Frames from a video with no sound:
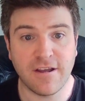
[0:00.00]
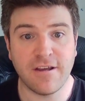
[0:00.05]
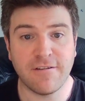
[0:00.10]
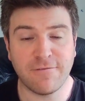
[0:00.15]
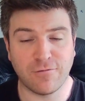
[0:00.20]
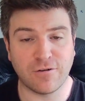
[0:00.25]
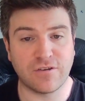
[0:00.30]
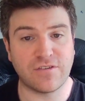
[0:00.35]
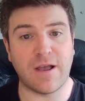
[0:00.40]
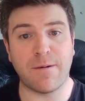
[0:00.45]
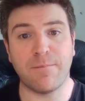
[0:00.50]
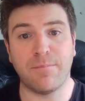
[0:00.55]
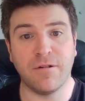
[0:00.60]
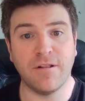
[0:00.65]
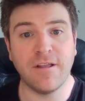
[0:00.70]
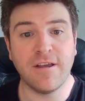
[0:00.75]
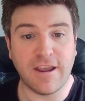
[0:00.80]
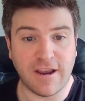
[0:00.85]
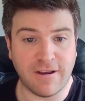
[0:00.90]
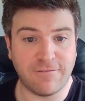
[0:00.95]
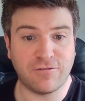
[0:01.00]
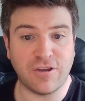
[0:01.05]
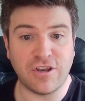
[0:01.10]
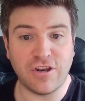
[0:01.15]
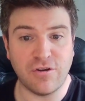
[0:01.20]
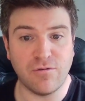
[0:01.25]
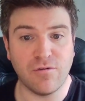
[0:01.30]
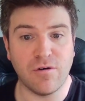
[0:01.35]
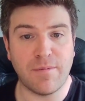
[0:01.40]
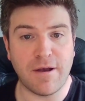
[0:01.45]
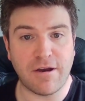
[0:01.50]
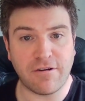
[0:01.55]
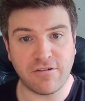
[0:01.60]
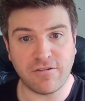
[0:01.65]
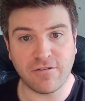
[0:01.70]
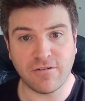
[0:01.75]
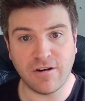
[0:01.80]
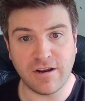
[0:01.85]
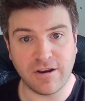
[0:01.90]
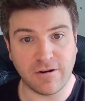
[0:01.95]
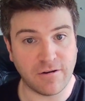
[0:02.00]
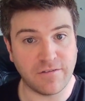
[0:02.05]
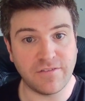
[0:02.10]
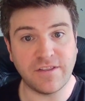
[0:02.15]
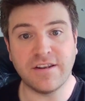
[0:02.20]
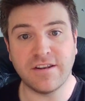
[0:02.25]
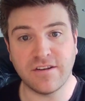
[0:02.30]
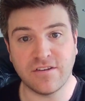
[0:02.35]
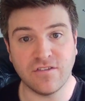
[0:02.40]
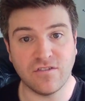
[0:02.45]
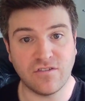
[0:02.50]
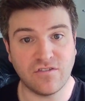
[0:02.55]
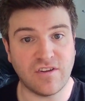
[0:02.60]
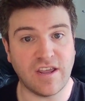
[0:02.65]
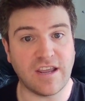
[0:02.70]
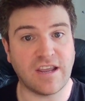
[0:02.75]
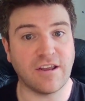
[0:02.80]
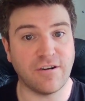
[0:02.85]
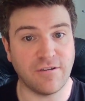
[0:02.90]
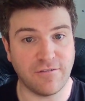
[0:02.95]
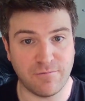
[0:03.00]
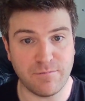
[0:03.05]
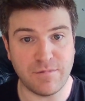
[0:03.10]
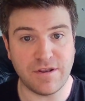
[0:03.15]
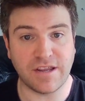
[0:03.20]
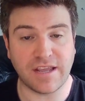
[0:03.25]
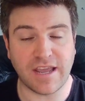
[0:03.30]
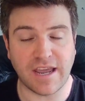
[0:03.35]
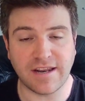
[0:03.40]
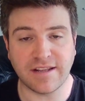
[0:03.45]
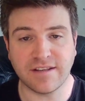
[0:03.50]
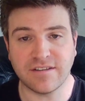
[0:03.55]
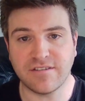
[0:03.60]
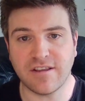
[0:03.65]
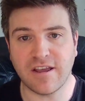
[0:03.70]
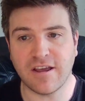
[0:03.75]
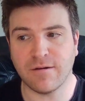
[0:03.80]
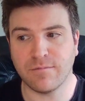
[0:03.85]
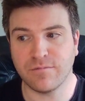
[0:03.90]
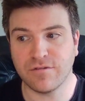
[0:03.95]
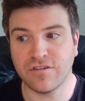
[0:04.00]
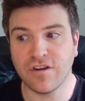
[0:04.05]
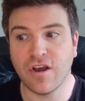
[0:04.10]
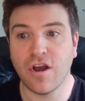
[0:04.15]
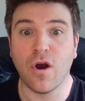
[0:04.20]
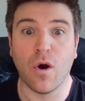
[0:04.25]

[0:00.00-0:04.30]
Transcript: For example, if they knew about it earlier and they didn't take enough mitigating steps,